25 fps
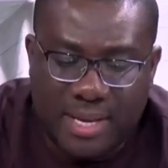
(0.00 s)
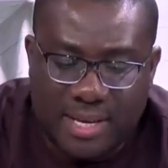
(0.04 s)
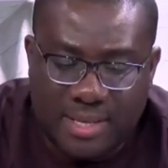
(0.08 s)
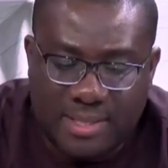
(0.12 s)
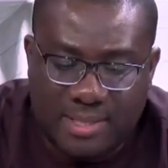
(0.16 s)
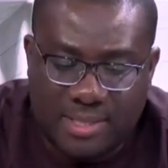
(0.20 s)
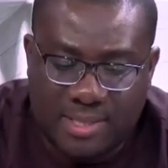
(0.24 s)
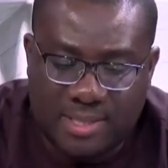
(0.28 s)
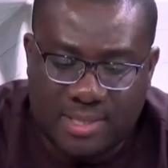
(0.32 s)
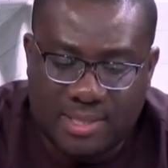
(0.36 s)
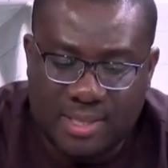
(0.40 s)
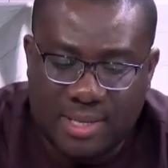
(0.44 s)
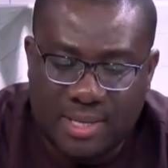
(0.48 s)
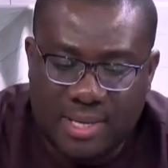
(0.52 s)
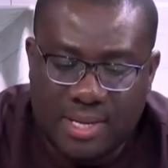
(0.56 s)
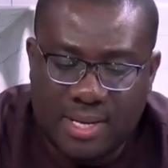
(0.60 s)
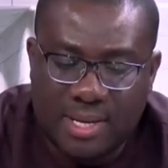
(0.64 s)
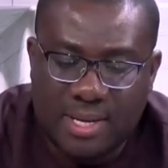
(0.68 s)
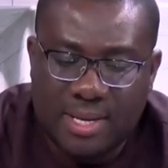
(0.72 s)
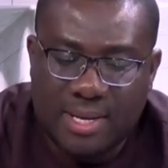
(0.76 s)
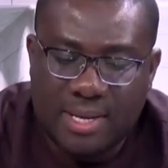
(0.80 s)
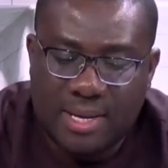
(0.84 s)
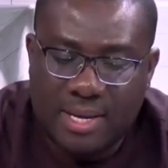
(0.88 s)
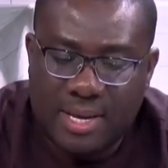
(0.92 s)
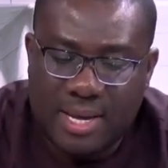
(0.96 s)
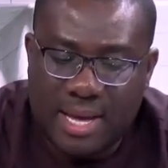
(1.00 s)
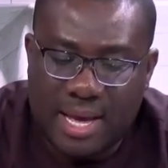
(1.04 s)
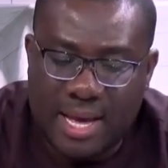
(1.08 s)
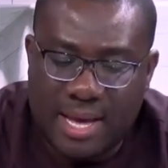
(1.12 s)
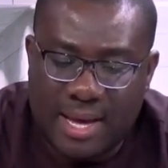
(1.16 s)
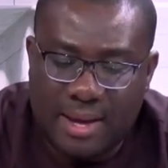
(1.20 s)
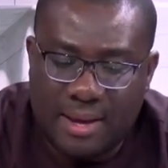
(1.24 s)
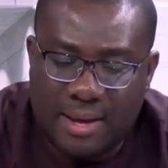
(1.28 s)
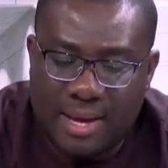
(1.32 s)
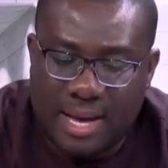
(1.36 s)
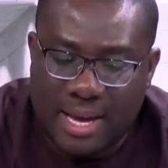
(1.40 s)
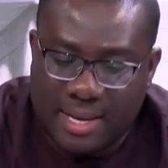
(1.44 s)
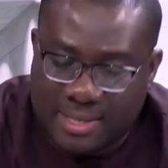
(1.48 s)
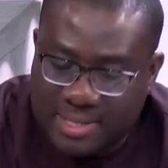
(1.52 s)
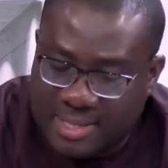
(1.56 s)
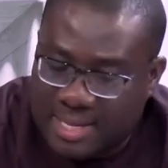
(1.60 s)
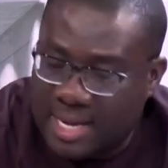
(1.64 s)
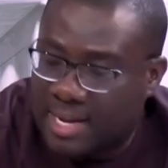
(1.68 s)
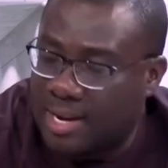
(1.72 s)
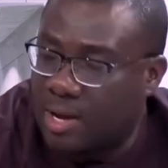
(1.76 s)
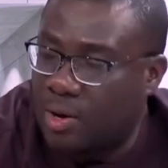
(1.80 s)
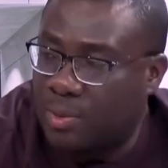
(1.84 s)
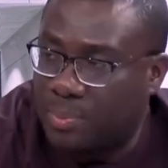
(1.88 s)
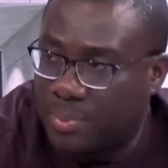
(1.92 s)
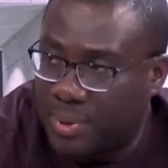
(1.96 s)
each
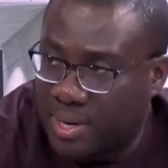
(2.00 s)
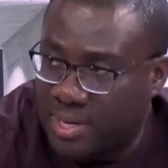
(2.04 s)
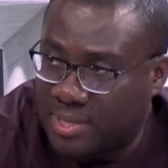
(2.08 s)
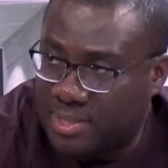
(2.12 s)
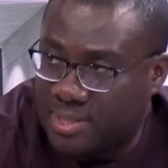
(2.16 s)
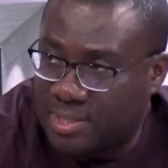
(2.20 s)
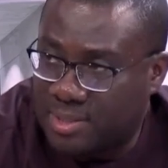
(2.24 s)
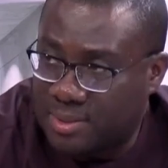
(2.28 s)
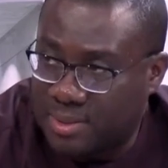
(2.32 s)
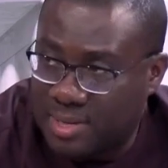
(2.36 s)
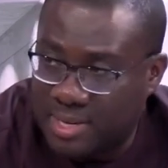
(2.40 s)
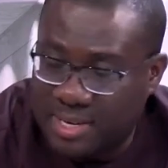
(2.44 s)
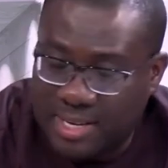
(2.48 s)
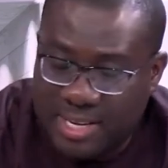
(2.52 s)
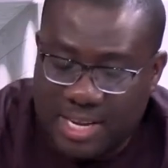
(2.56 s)
external branch.